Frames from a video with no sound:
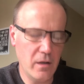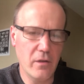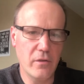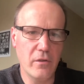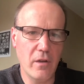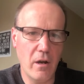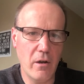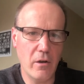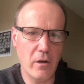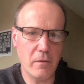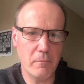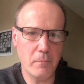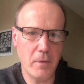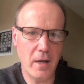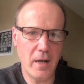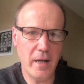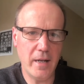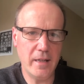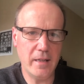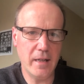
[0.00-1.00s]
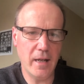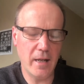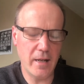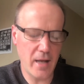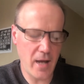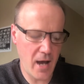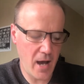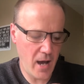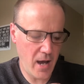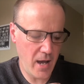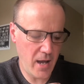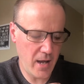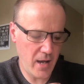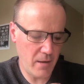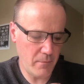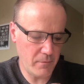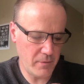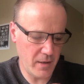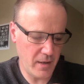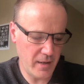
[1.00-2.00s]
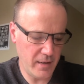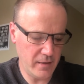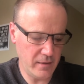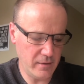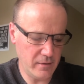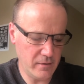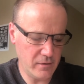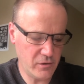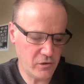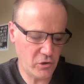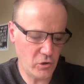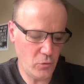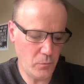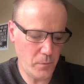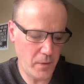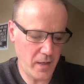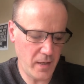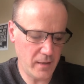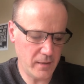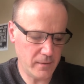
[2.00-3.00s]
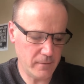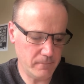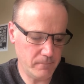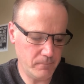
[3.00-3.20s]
thou art mine and I am thine. So be it.